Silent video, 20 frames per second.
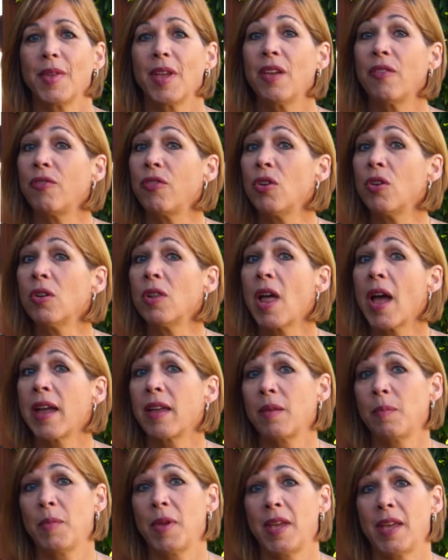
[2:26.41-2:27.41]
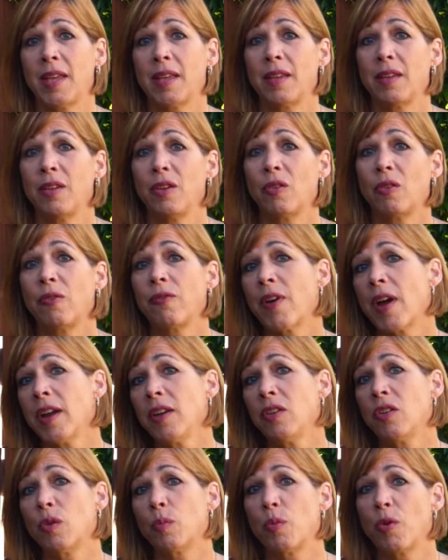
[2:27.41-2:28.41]
If you're like me, you'll
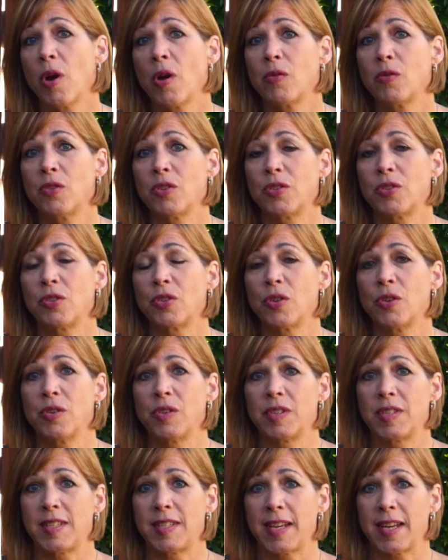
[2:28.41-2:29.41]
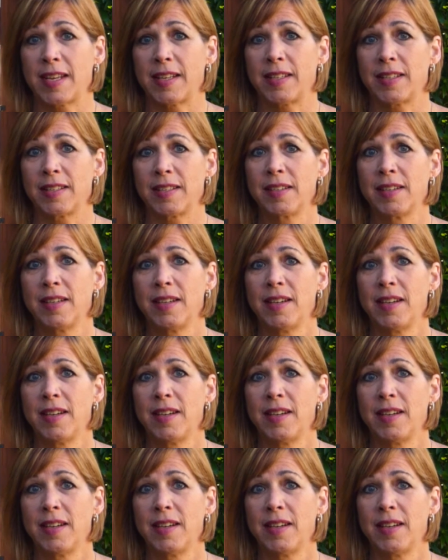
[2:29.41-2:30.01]
find you're prone to certain sins.